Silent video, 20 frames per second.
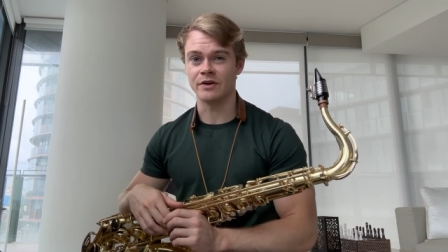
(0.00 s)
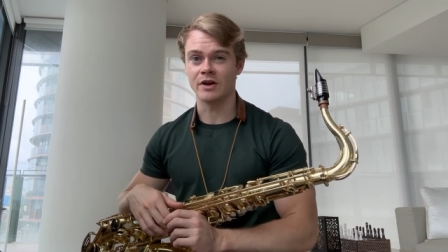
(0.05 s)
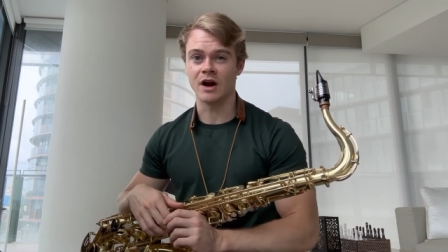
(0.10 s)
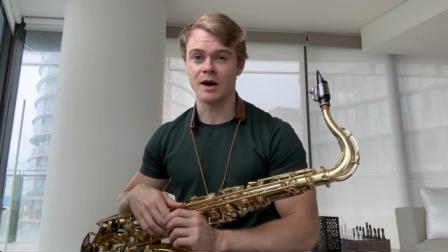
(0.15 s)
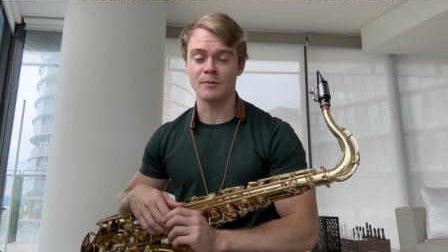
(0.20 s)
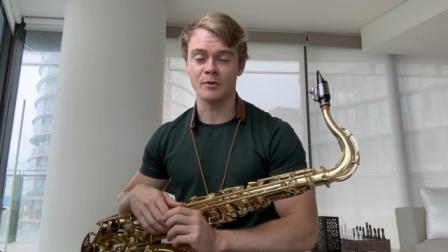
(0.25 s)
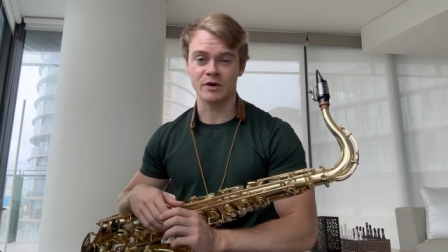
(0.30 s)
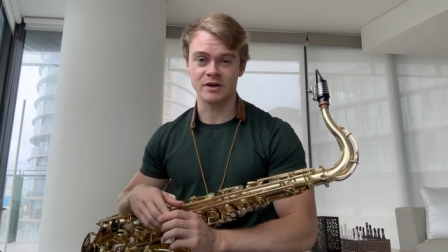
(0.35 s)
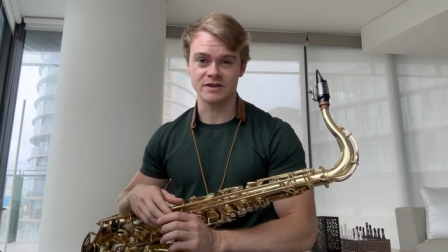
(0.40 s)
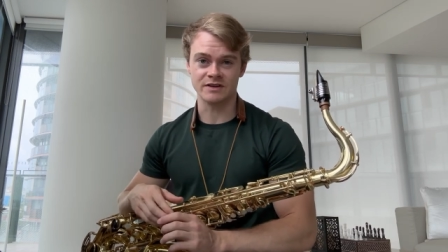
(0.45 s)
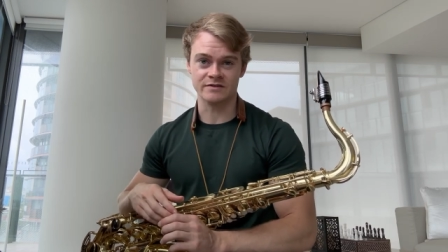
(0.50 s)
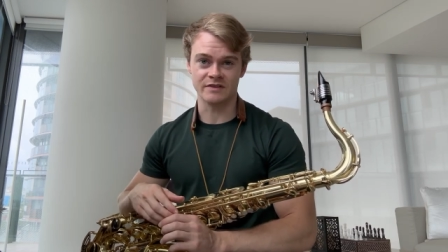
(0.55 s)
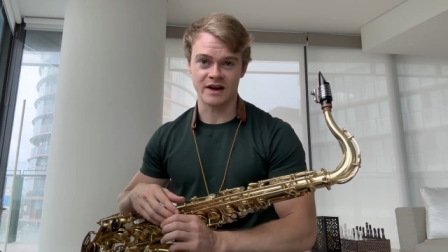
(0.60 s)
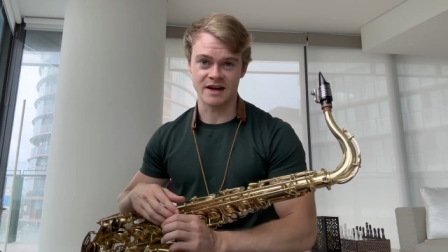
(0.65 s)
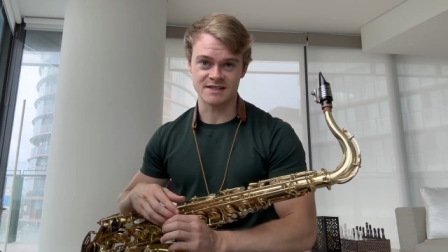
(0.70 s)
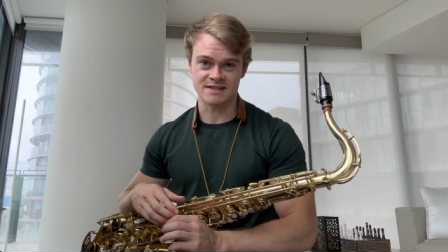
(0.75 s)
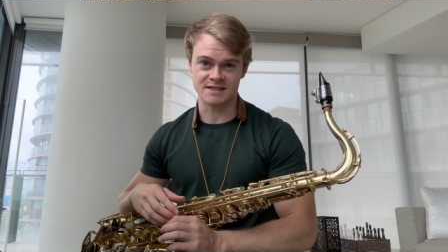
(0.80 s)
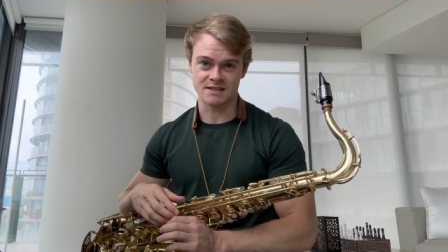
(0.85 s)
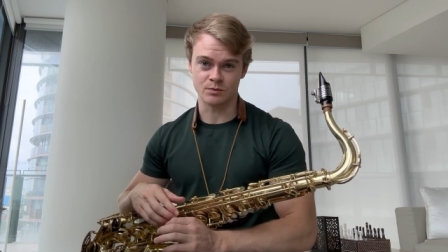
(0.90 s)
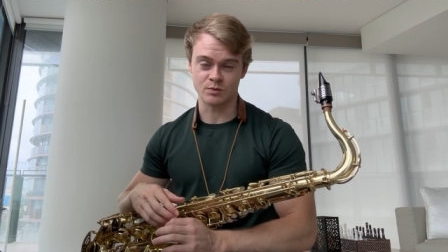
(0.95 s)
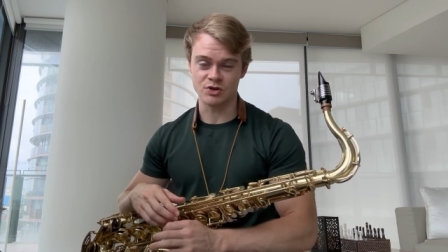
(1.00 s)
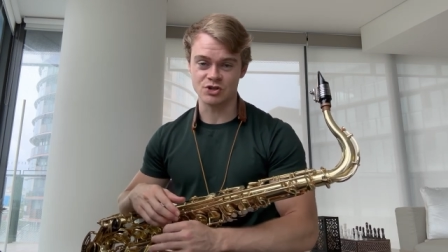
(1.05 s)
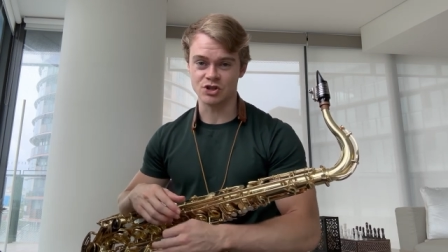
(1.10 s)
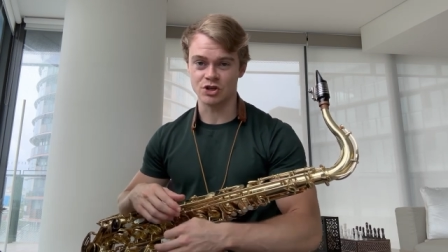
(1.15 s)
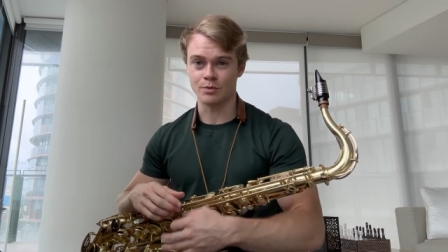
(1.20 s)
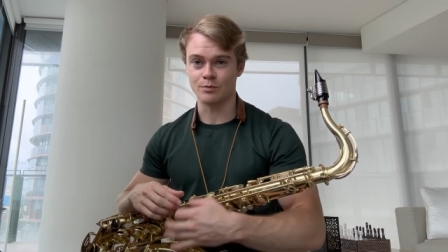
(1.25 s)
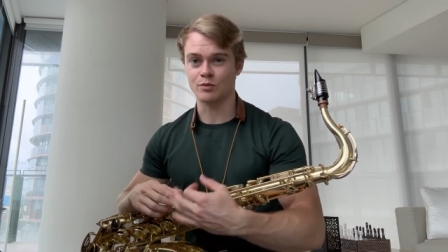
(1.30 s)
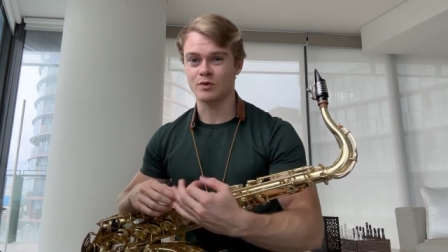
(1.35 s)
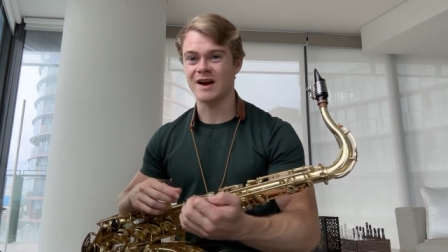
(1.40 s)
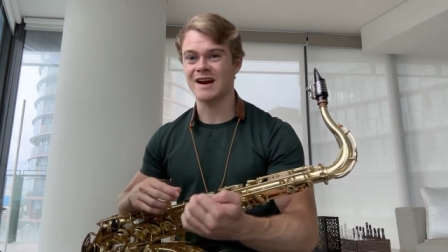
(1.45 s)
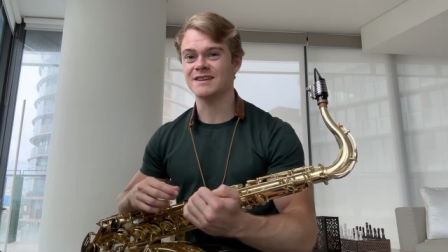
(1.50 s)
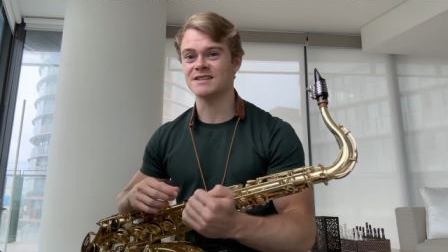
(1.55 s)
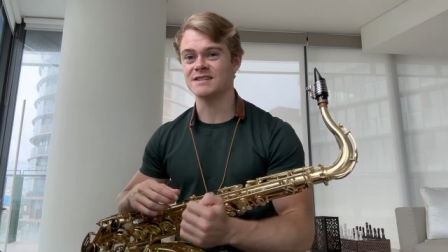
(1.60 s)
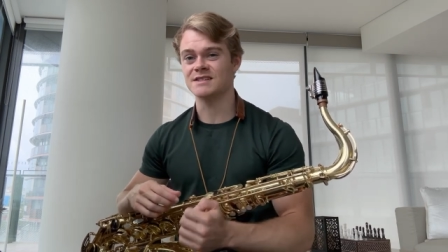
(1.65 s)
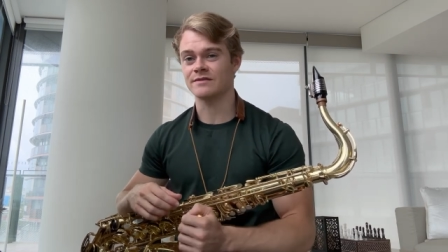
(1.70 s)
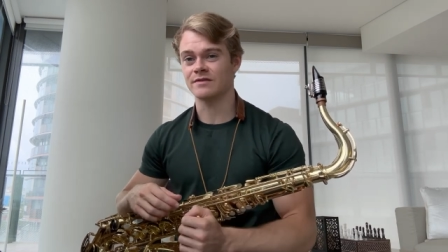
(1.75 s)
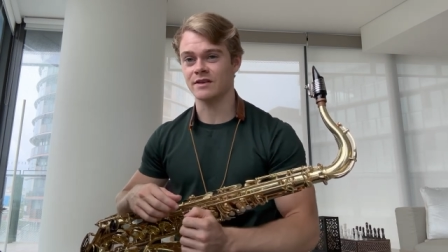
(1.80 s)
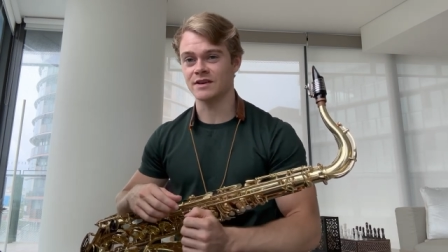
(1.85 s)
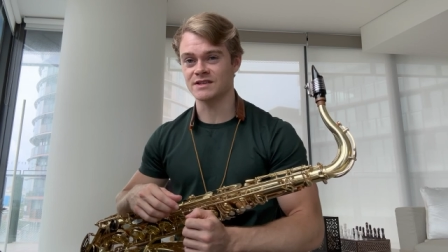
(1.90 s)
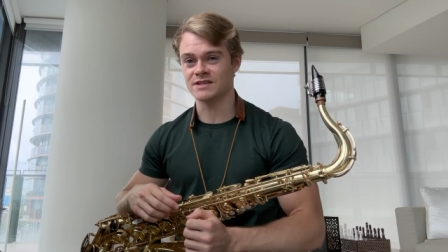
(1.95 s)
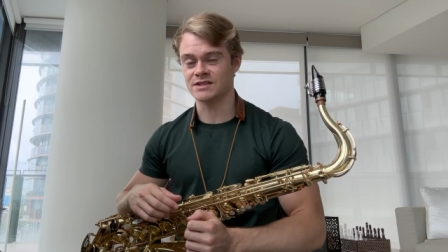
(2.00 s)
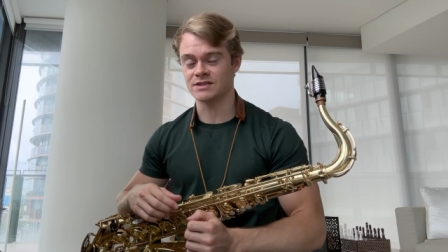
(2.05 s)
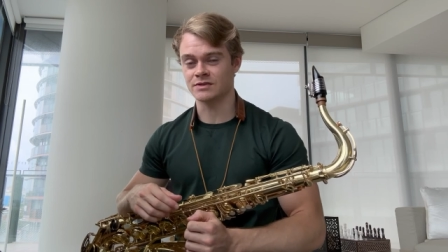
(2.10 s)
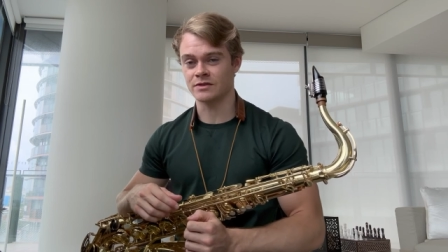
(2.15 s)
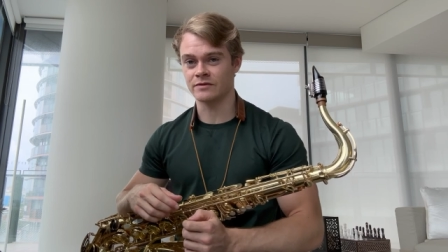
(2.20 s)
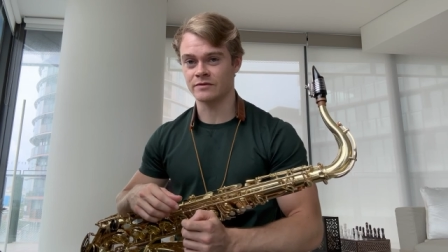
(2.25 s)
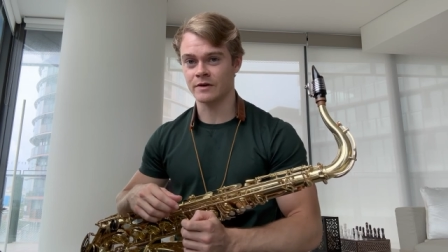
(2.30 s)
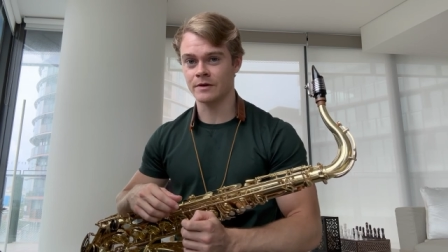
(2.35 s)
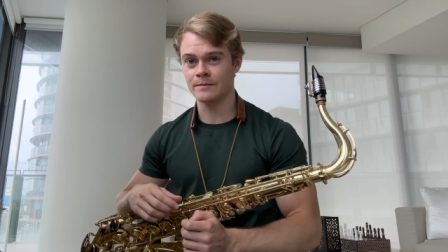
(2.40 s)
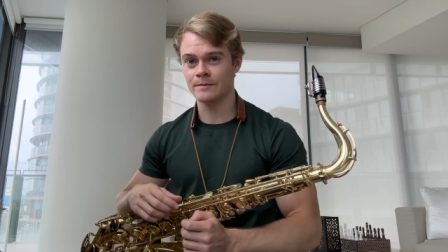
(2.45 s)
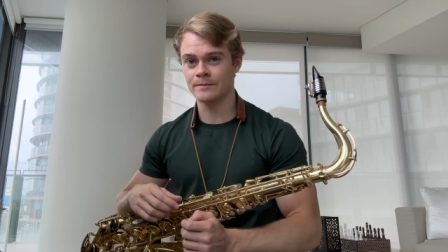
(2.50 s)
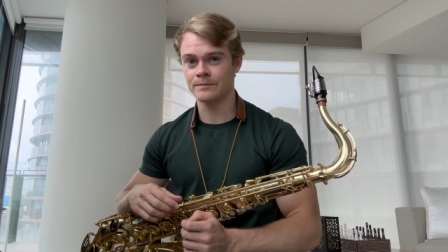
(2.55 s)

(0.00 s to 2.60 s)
harmonic devices in which you can practice phrases over.